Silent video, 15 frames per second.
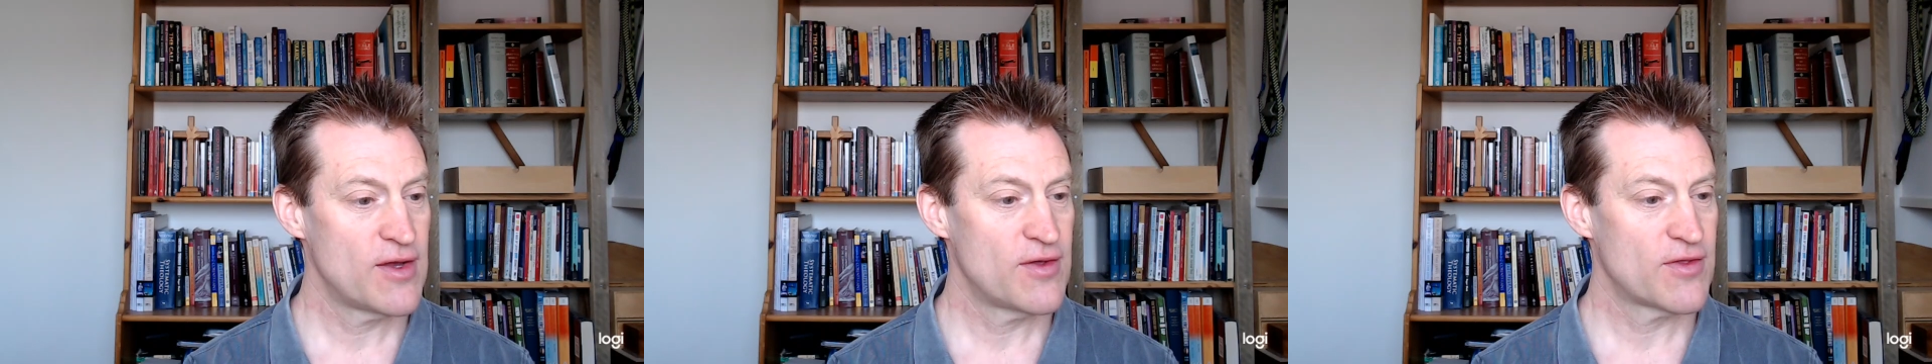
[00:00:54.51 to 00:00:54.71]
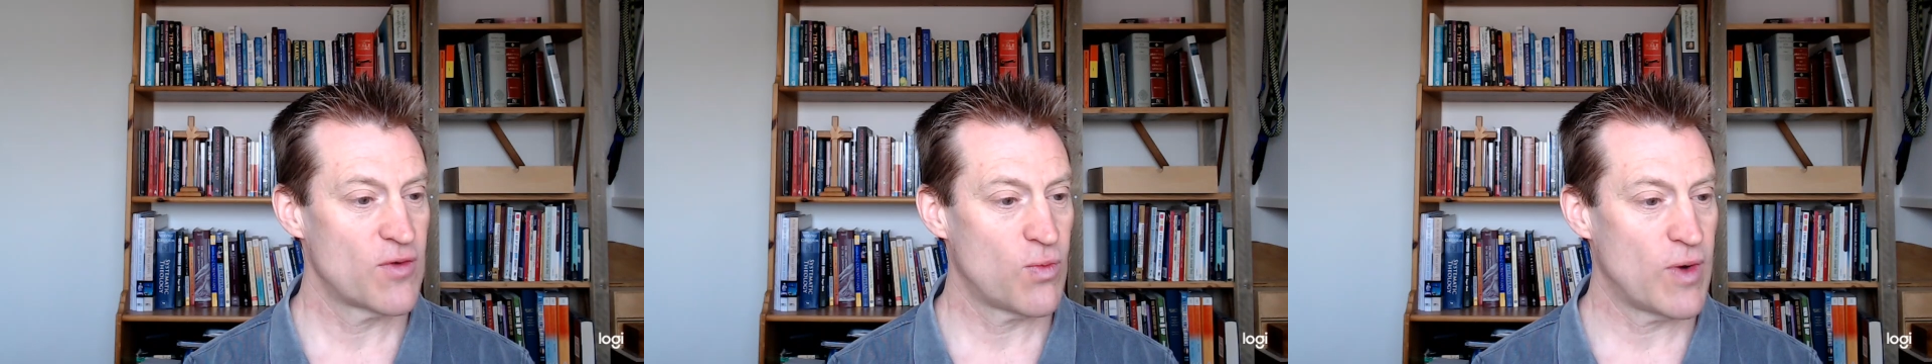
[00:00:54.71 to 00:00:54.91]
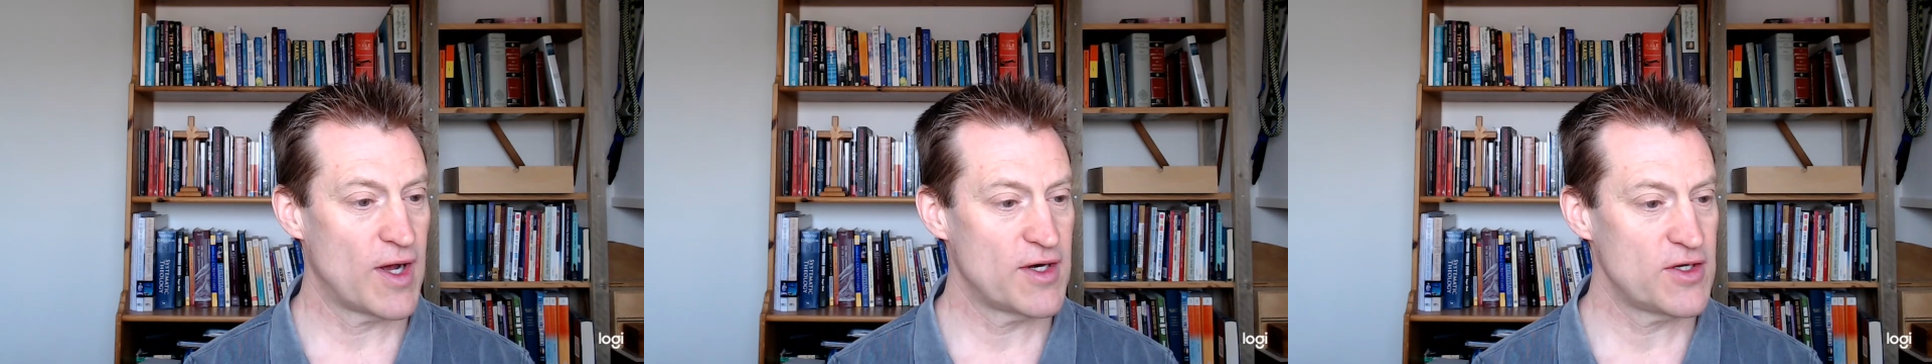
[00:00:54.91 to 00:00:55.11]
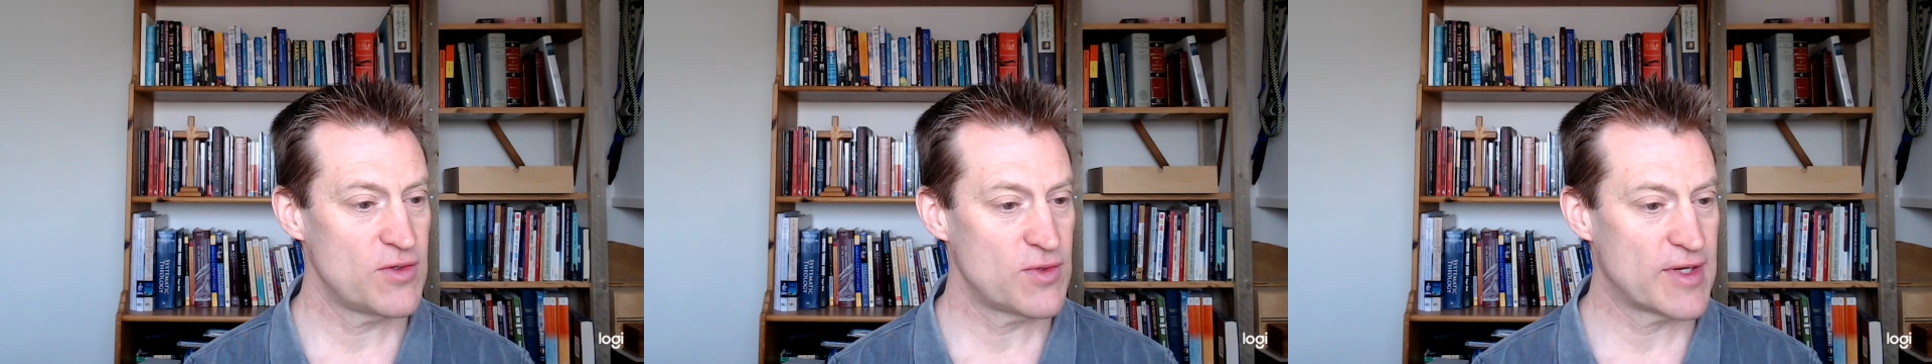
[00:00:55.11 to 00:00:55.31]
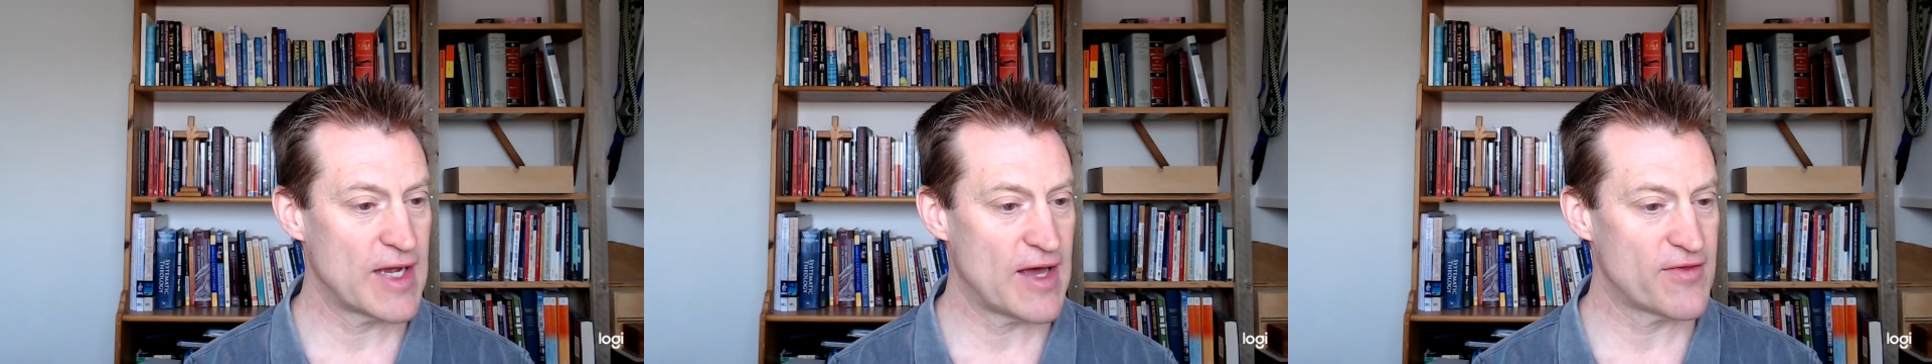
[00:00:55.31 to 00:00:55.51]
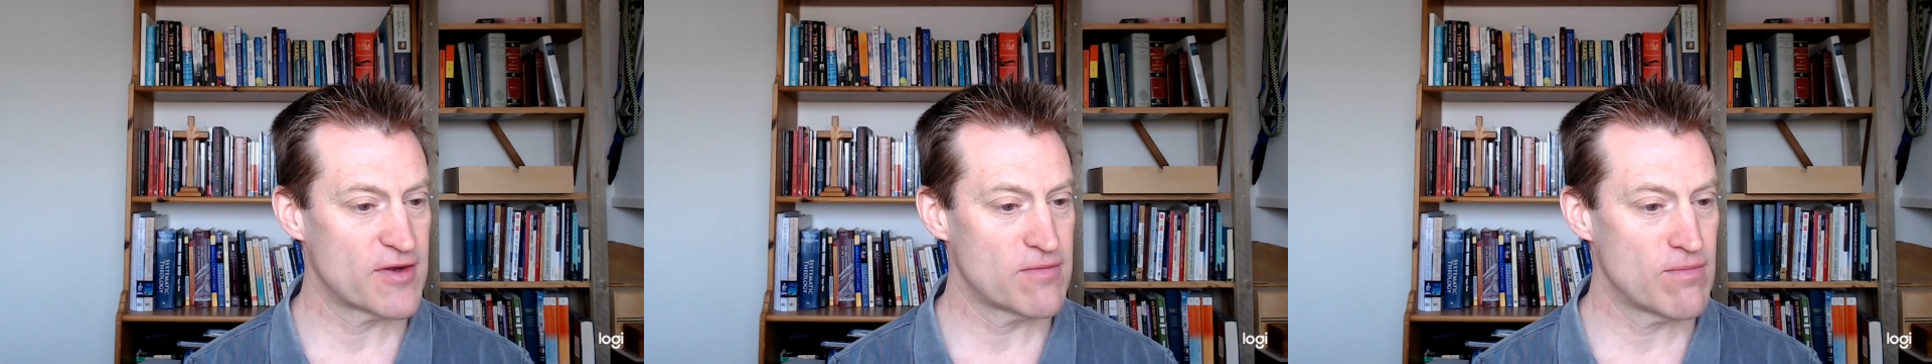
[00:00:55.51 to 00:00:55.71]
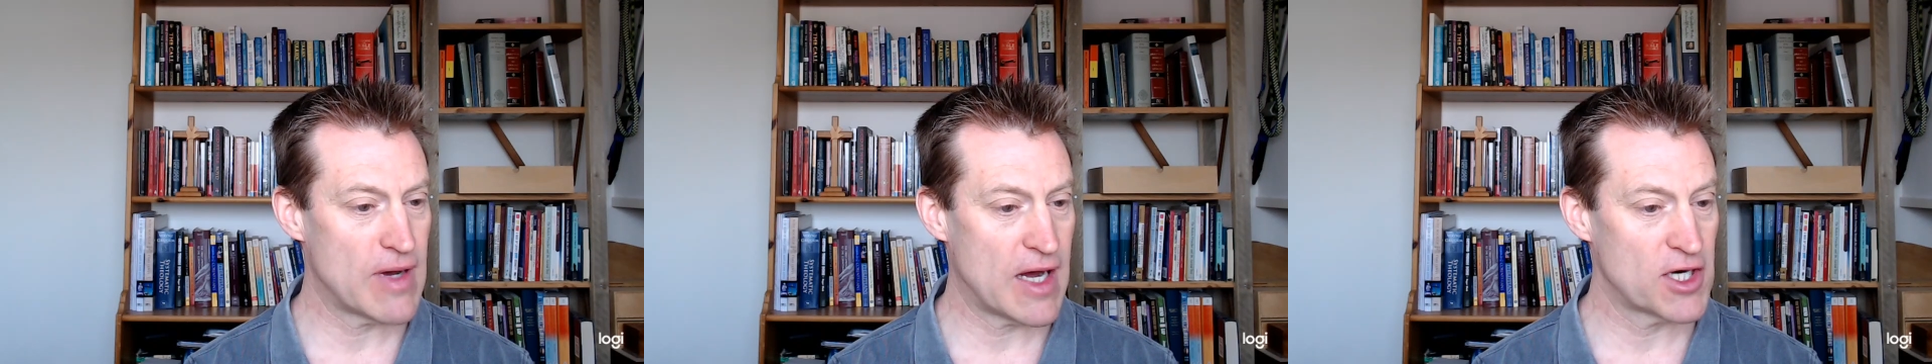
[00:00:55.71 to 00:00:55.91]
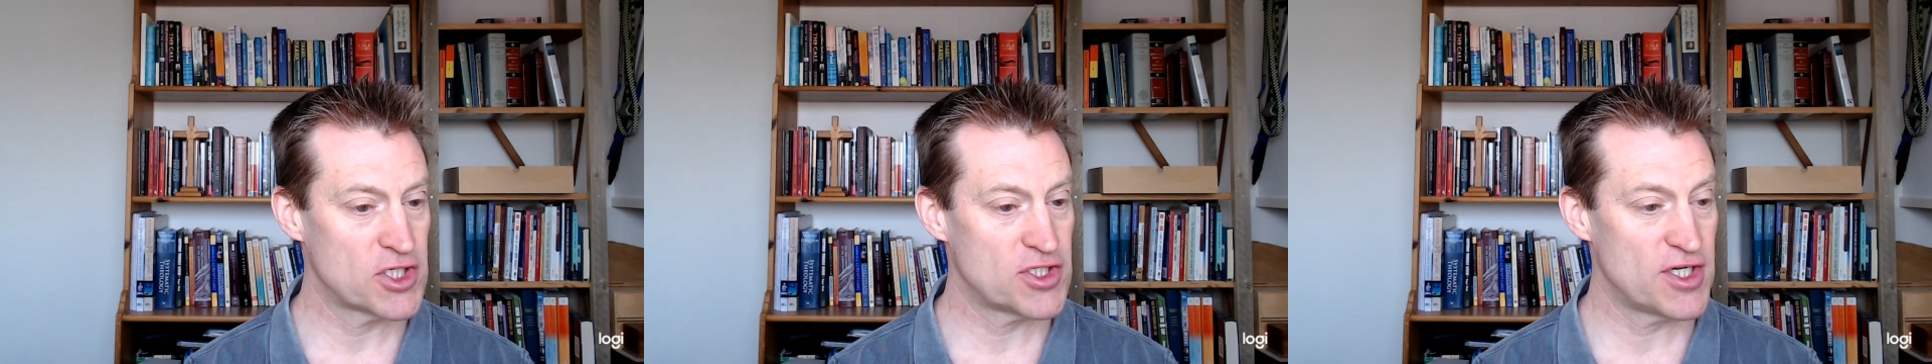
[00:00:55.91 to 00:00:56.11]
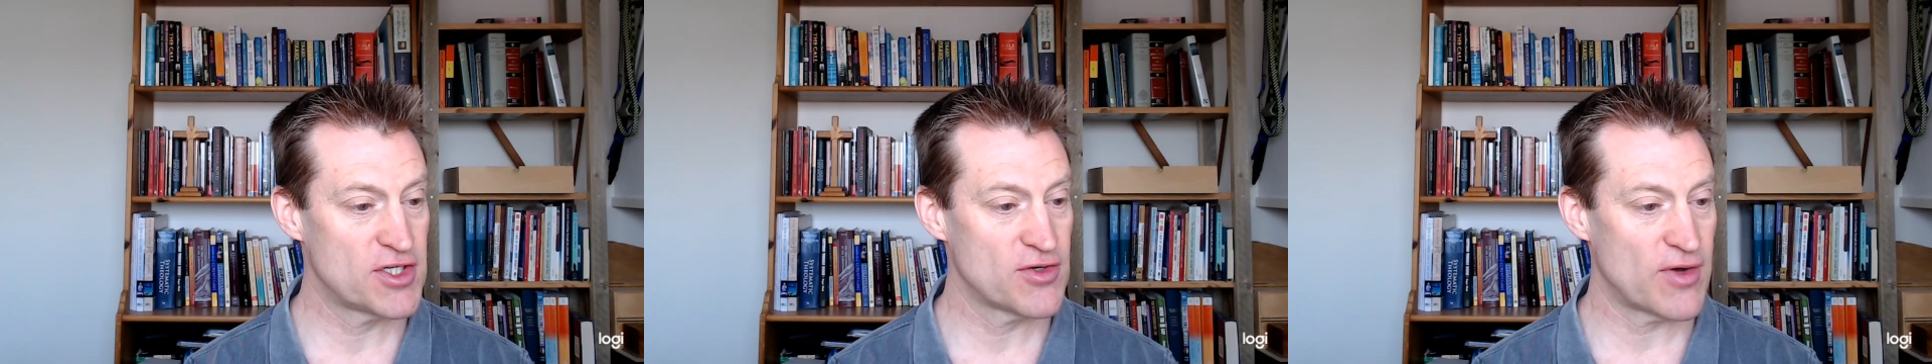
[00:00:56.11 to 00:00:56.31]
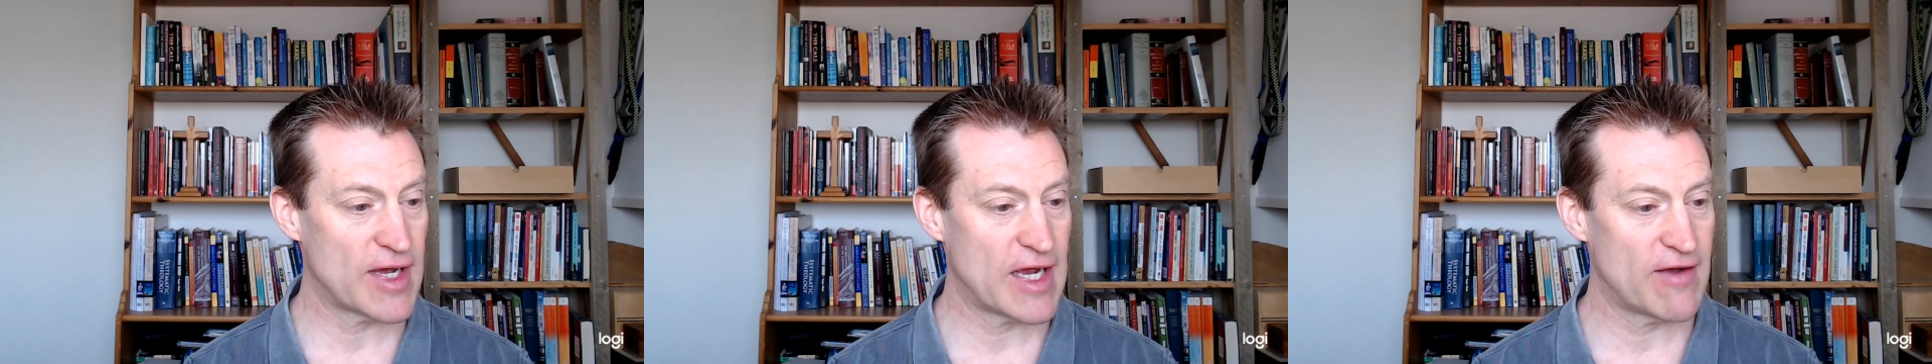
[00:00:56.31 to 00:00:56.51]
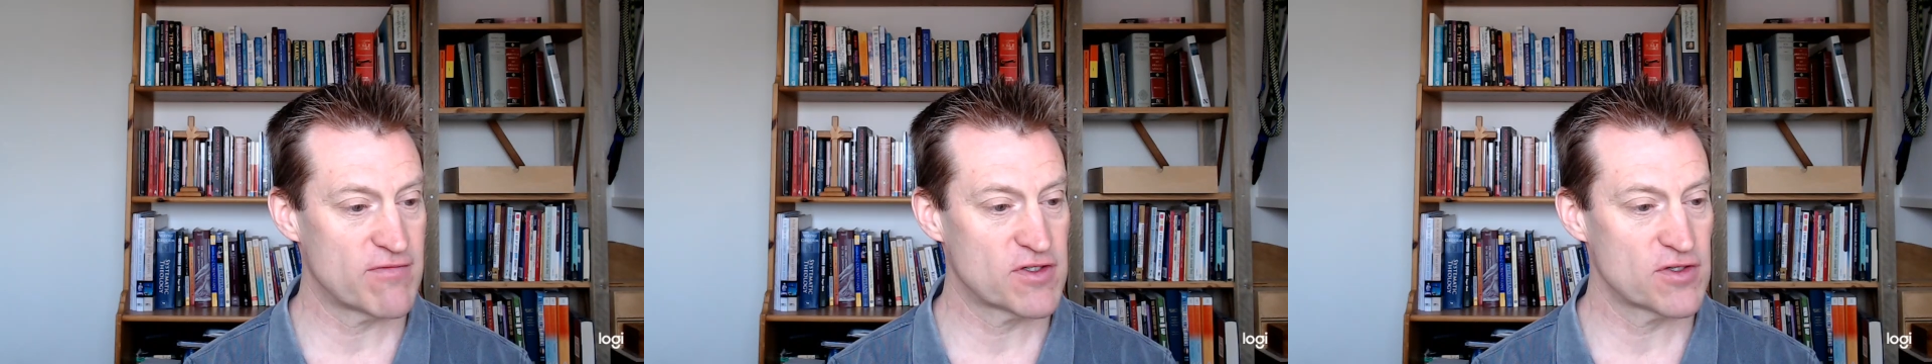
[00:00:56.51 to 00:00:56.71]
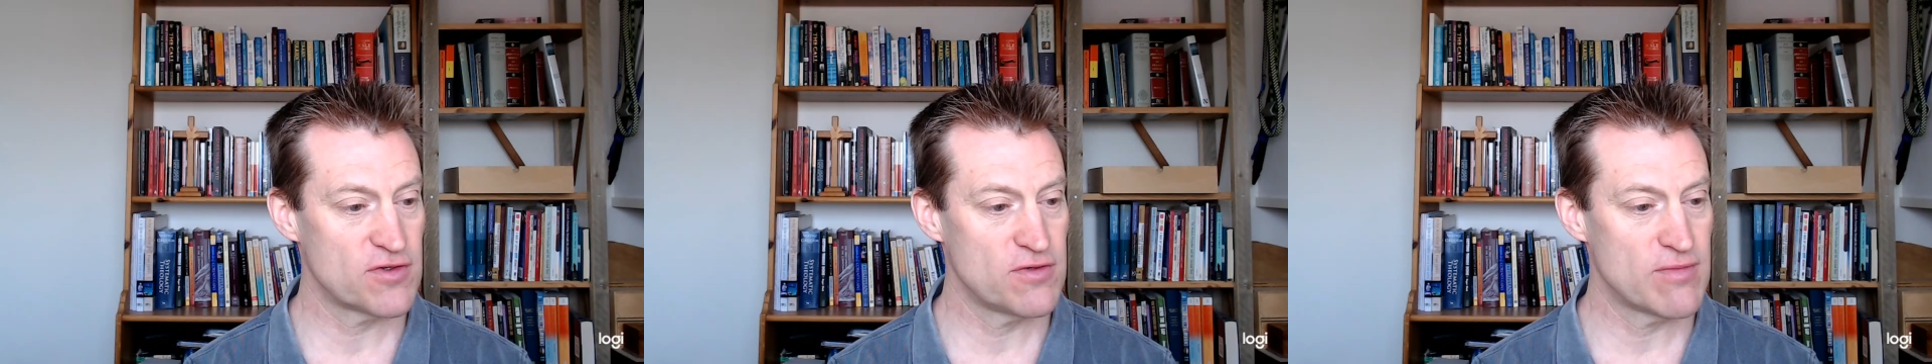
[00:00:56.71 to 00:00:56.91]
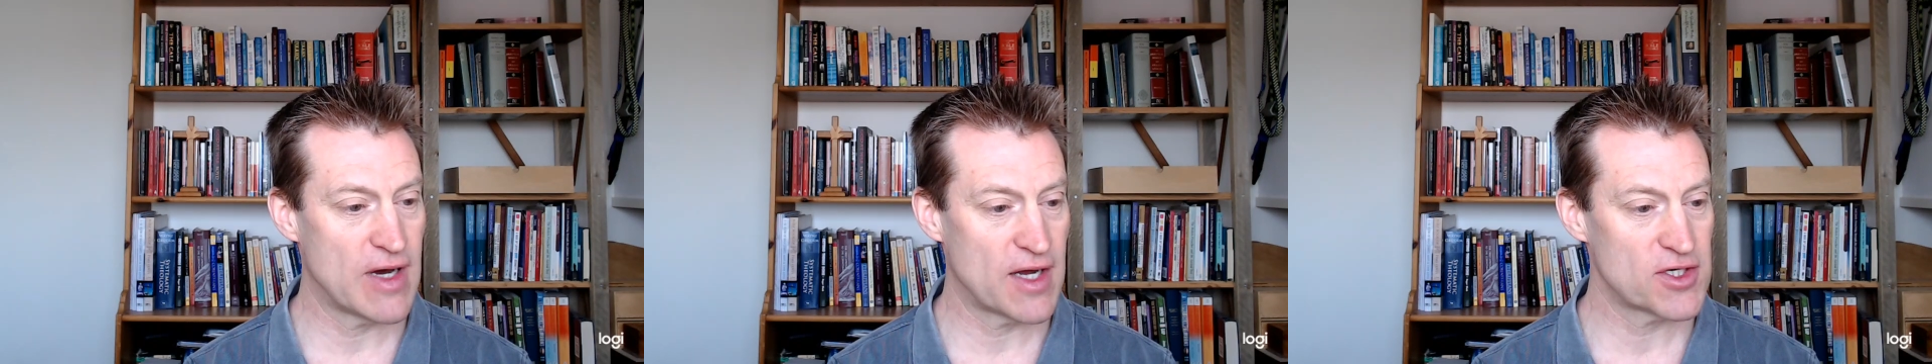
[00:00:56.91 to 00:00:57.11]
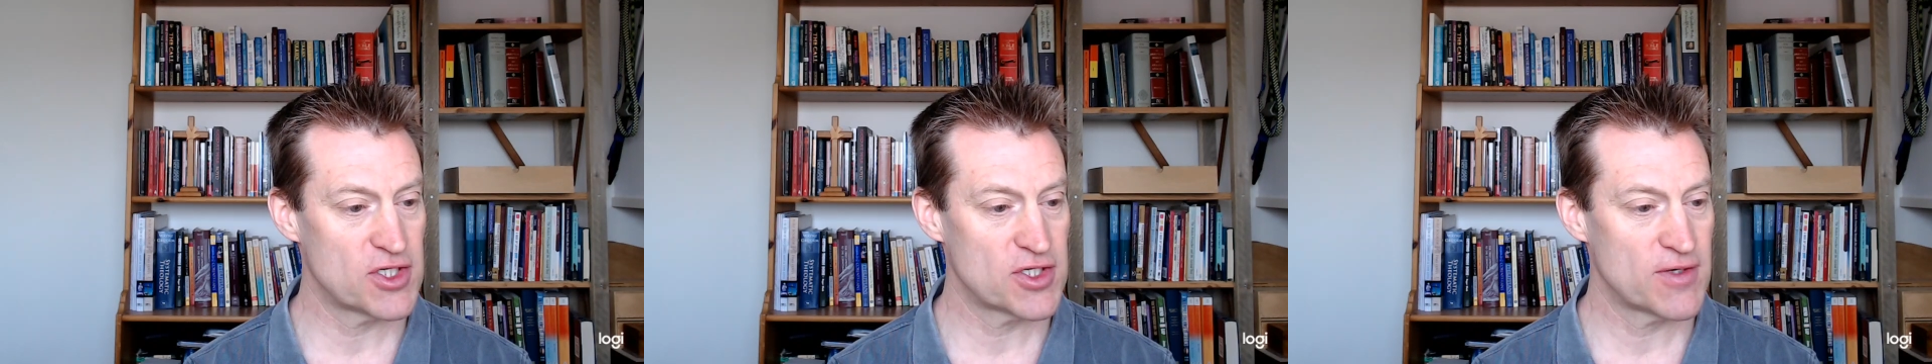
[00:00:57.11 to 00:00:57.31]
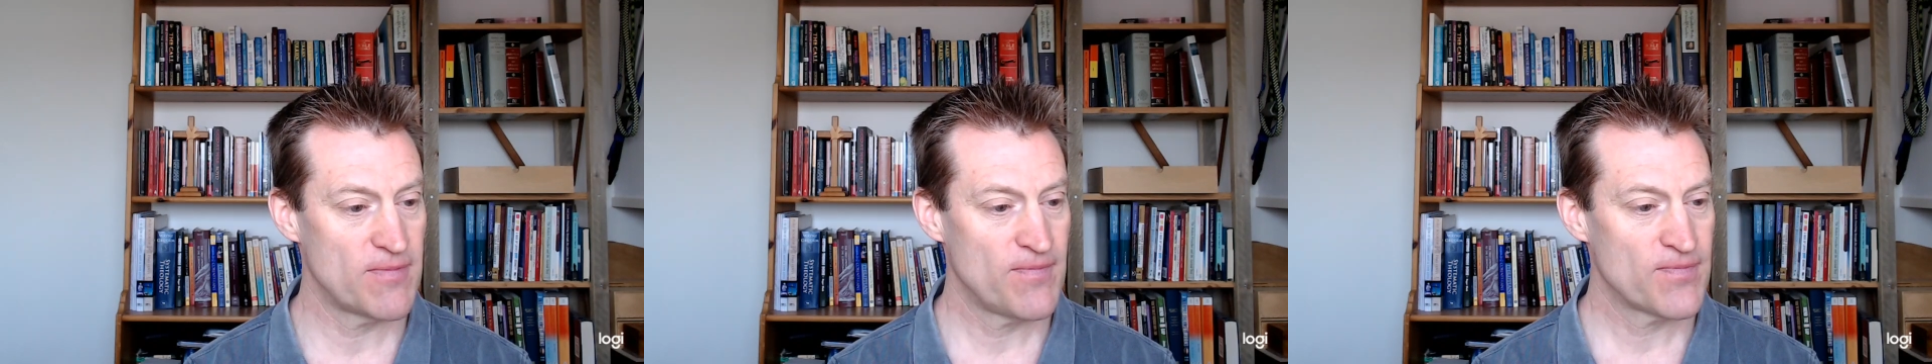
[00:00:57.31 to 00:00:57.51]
the one who gathered much did not have too much,